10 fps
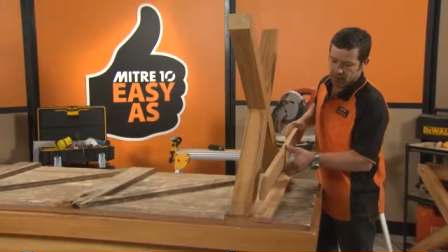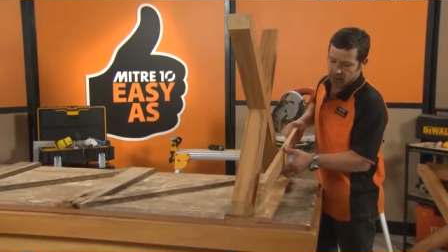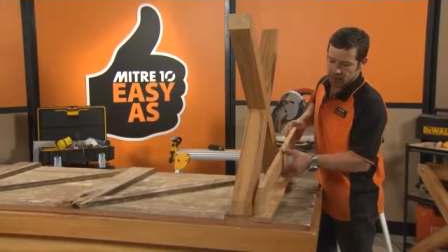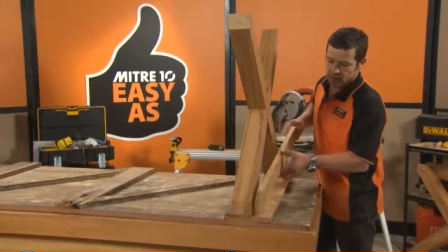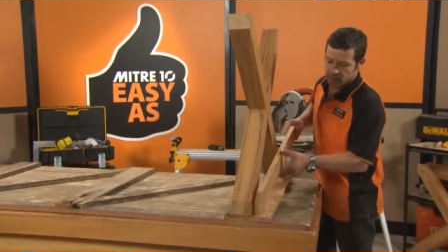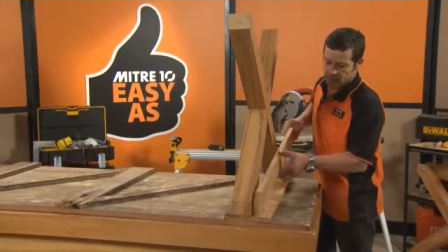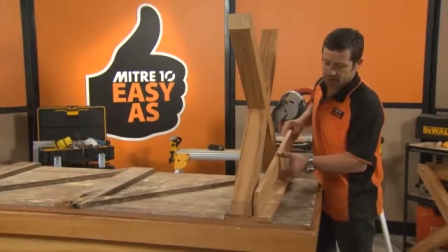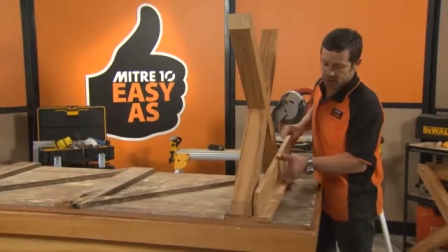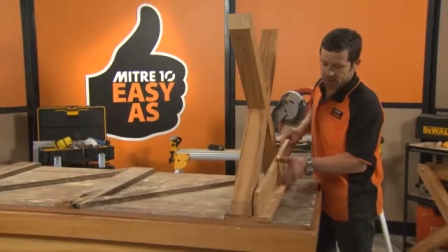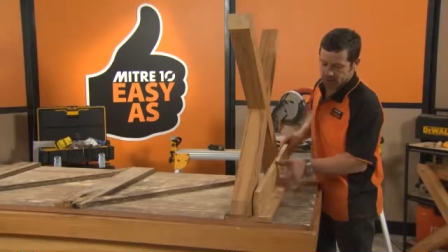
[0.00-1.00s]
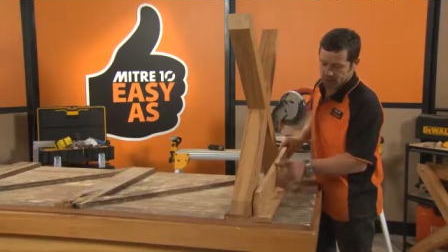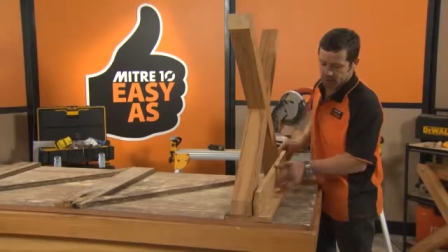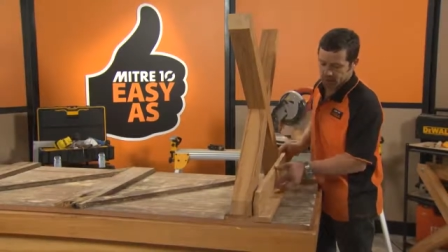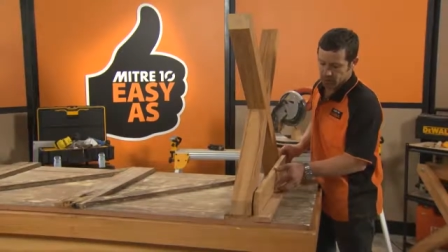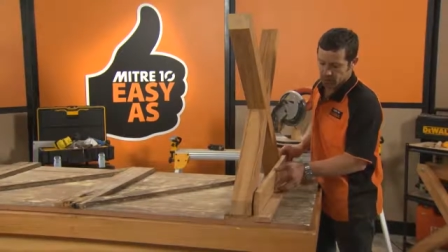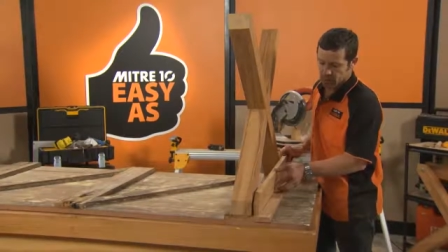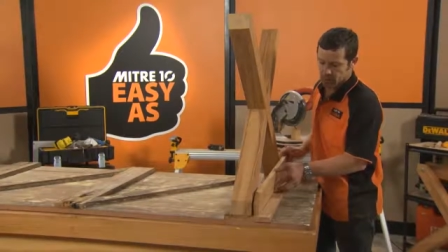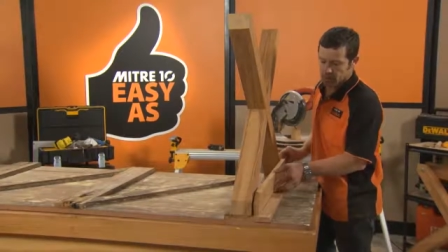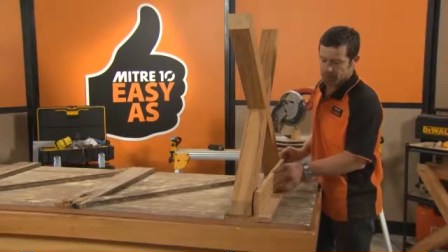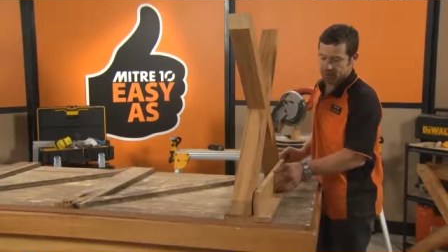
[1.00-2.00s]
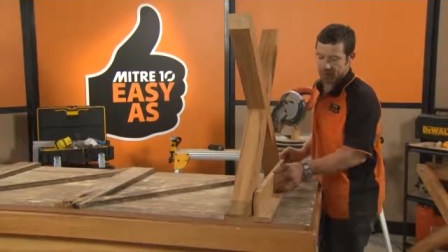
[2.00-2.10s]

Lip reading: which is going to sit on top of the